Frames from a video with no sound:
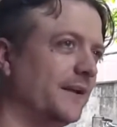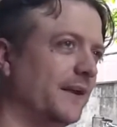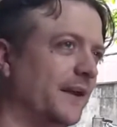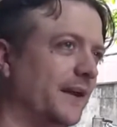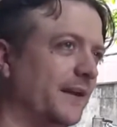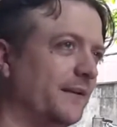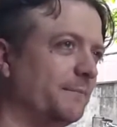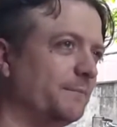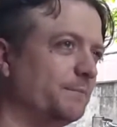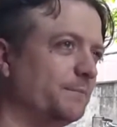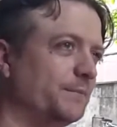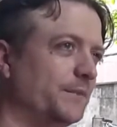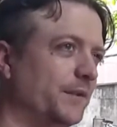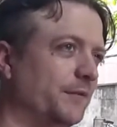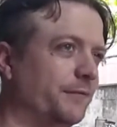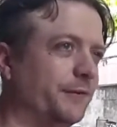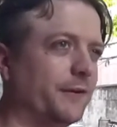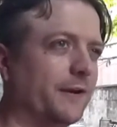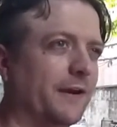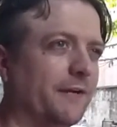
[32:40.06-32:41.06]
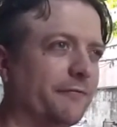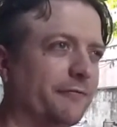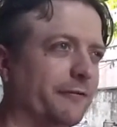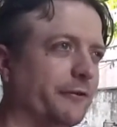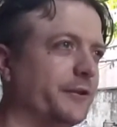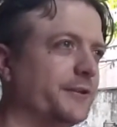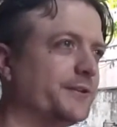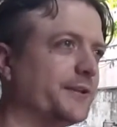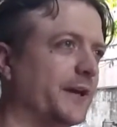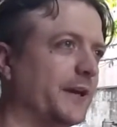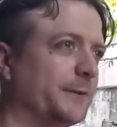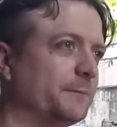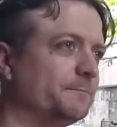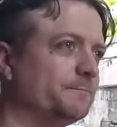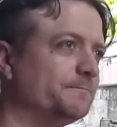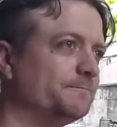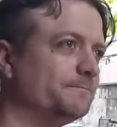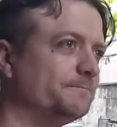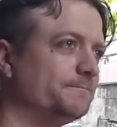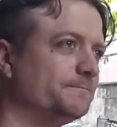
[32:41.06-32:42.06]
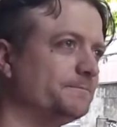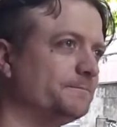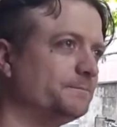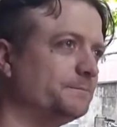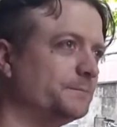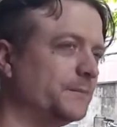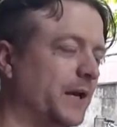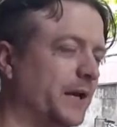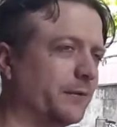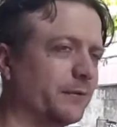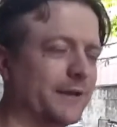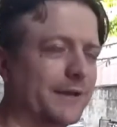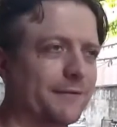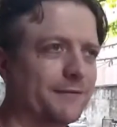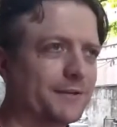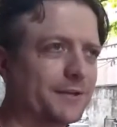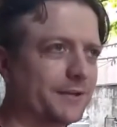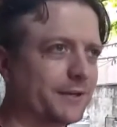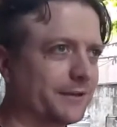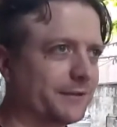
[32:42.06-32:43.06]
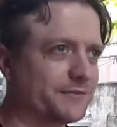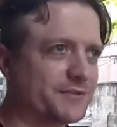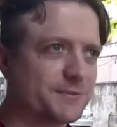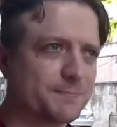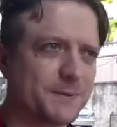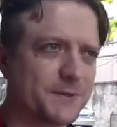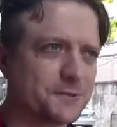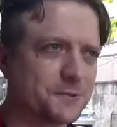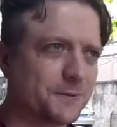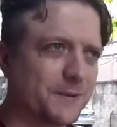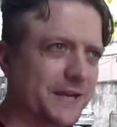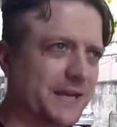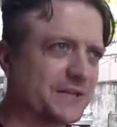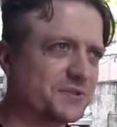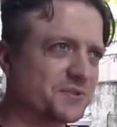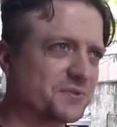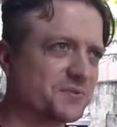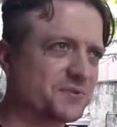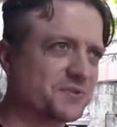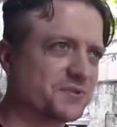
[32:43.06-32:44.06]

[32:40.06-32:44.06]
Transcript: And if you have free time, I don't have any kind of special answers